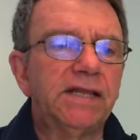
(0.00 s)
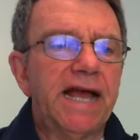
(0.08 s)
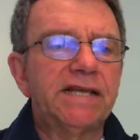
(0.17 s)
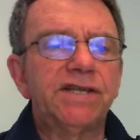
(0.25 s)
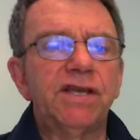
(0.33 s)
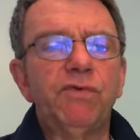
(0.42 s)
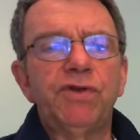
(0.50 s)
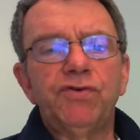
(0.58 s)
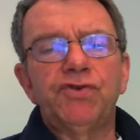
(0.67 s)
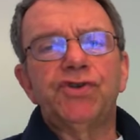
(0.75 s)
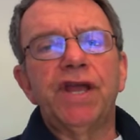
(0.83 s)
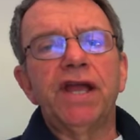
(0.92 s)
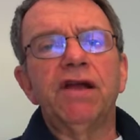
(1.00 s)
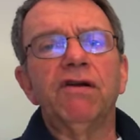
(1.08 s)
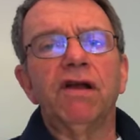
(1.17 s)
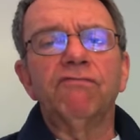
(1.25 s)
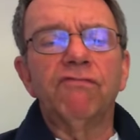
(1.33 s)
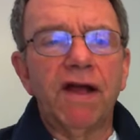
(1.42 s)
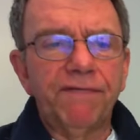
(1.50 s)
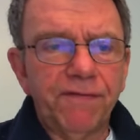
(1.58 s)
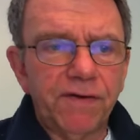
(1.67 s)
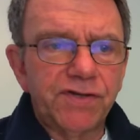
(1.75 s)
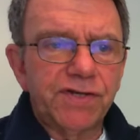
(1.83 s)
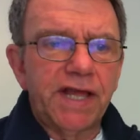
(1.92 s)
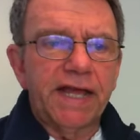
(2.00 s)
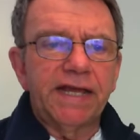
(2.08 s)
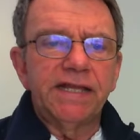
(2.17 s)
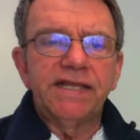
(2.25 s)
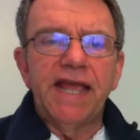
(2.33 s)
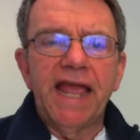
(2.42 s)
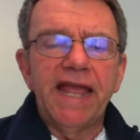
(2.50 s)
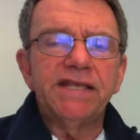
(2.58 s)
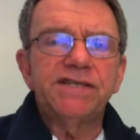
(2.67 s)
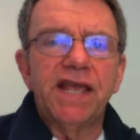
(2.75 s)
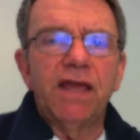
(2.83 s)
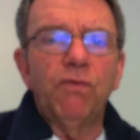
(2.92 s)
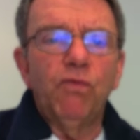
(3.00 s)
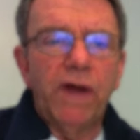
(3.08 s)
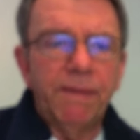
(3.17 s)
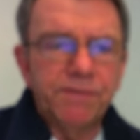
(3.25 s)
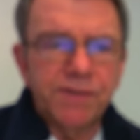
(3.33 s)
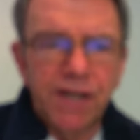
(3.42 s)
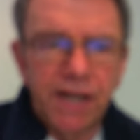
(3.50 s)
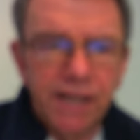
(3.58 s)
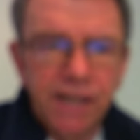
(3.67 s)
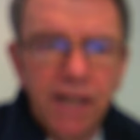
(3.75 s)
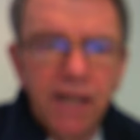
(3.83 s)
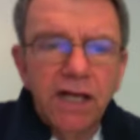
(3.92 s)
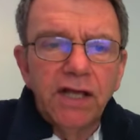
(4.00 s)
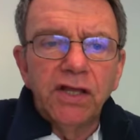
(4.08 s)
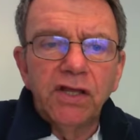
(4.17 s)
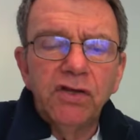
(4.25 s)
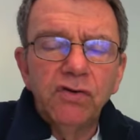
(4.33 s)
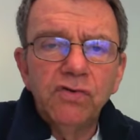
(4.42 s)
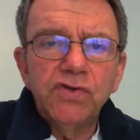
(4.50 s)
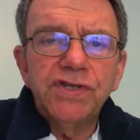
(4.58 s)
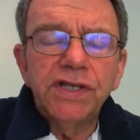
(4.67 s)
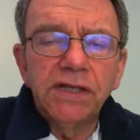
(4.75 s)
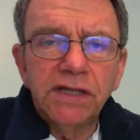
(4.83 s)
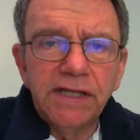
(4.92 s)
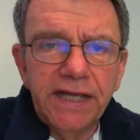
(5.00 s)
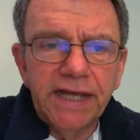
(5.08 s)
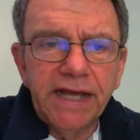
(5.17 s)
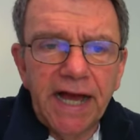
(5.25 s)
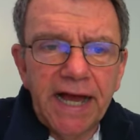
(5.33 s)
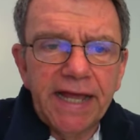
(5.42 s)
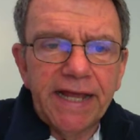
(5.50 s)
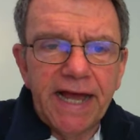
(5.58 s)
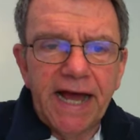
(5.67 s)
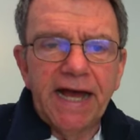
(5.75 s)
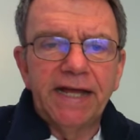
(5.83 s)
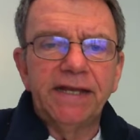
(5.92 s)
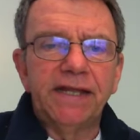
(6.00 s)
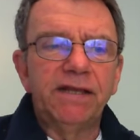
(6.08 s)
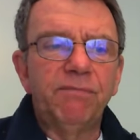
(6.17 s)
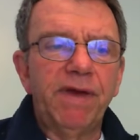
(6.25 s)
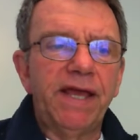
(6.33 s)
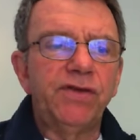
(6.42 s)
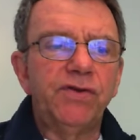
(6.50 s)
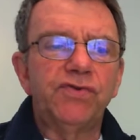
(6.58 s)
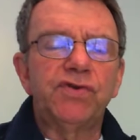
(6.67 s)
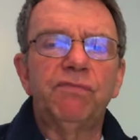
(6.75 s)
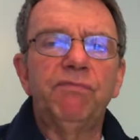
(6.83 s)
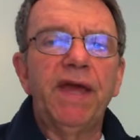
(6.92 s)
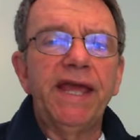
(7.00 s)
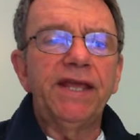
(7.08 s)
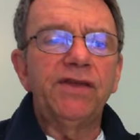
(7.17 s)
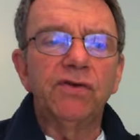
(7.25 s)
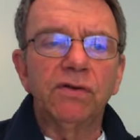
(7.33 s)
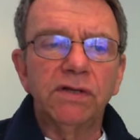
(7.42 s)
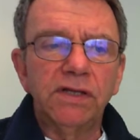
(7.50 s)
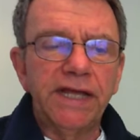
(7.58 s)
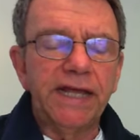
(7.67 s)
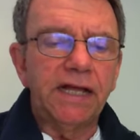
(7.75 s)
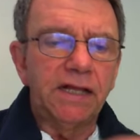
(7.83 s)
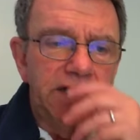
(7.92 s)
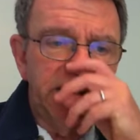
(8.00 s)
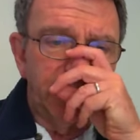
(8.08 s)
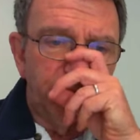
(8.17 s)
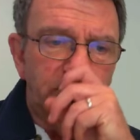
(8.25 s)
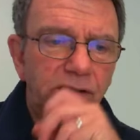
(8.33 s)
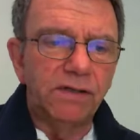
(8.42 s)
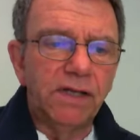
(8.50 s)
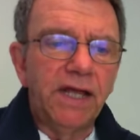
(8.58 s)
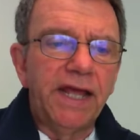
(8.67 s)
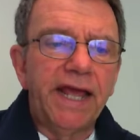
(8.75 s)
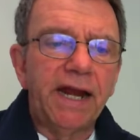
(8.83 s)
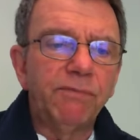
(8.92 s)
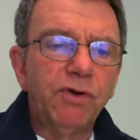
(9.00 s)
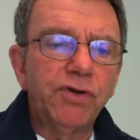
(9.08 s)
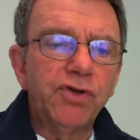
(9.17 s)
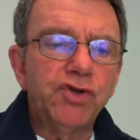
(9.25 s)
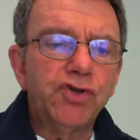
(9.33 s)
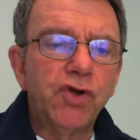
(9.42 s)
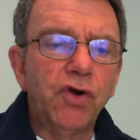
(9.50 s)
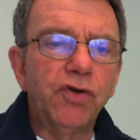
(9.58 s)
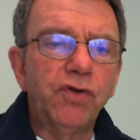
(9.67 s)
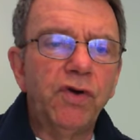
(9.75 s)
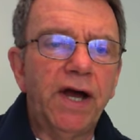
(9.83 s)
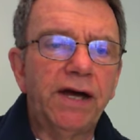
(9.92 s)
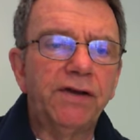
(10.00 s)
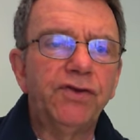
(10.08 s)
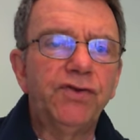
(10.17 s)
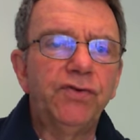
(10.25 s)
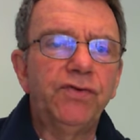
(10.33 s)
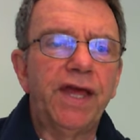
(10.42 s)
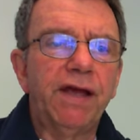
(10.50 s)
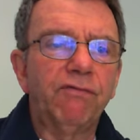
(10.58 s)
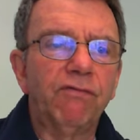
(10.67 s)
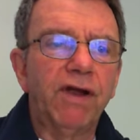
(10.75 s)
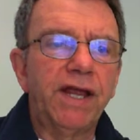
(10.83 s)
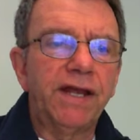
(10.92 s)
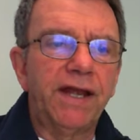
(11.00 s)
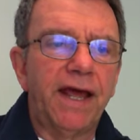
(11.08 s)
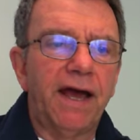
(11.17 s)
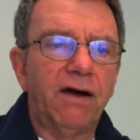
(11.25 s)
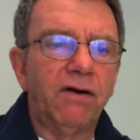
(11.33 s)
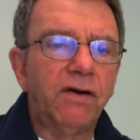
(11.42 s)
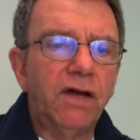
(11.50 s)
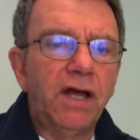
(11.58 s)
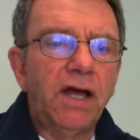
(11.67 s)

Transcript: Lastly, when you share a reference that contains a website, use the link icon in the menu to make your link clickable. And I'm going to show you how to do that right now.